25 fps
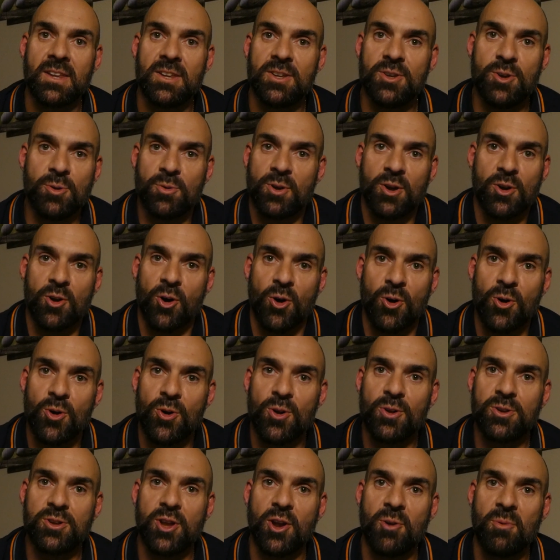You can
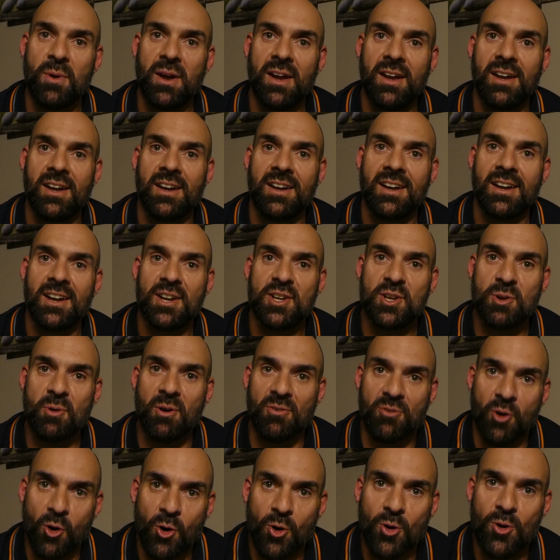all do it. You
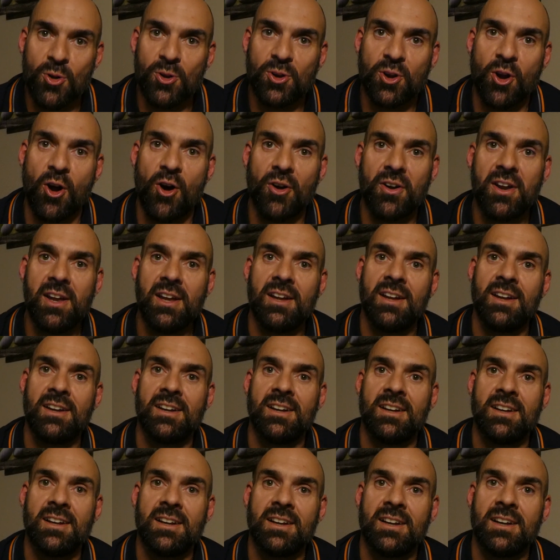have all got it.
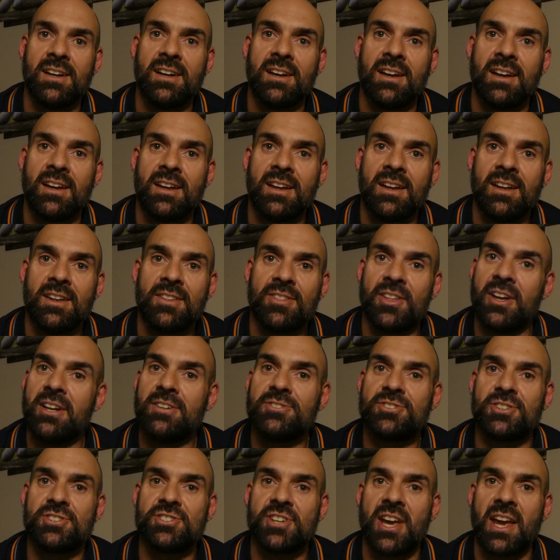
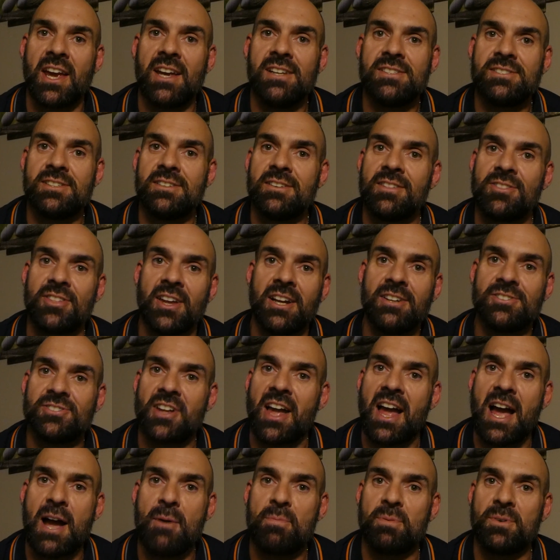Things are changing. Things are
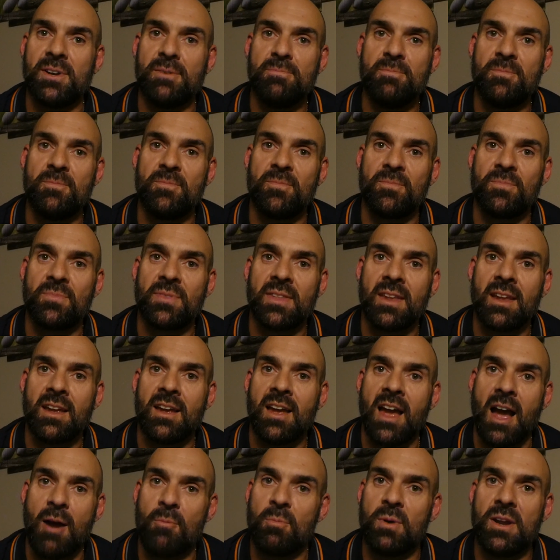happening.
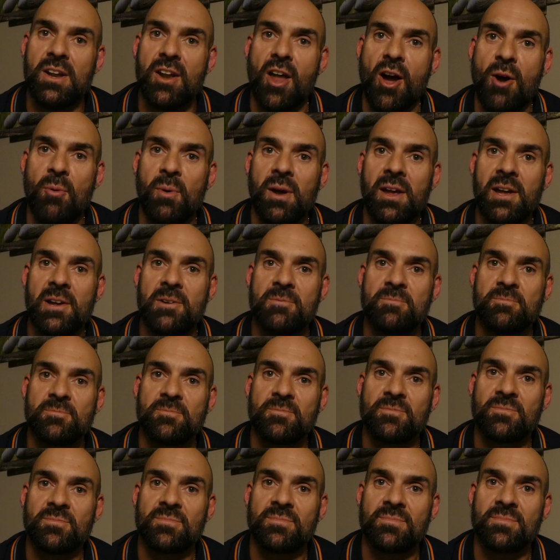And we know it.
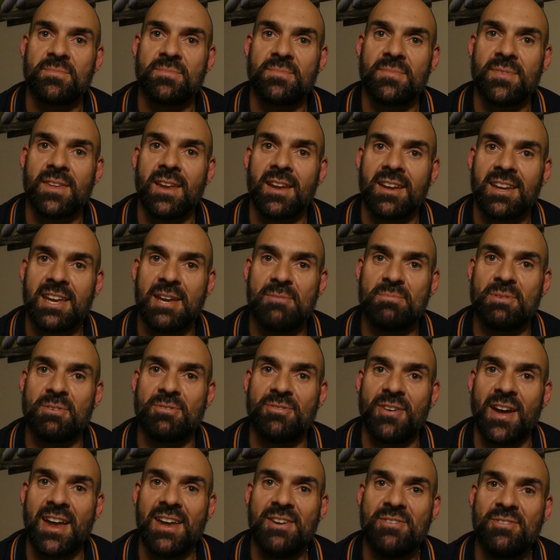Keep the
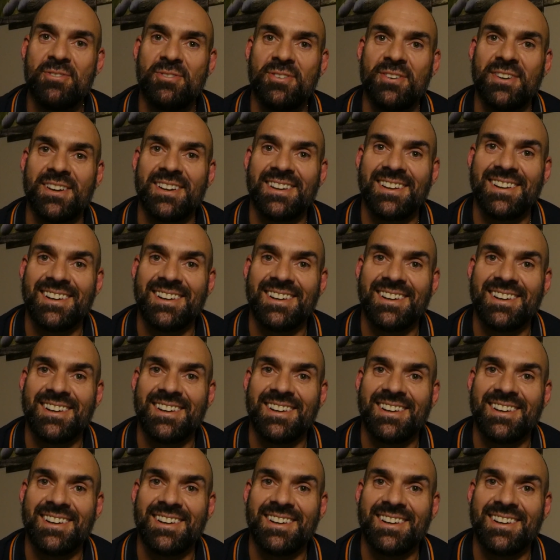faith.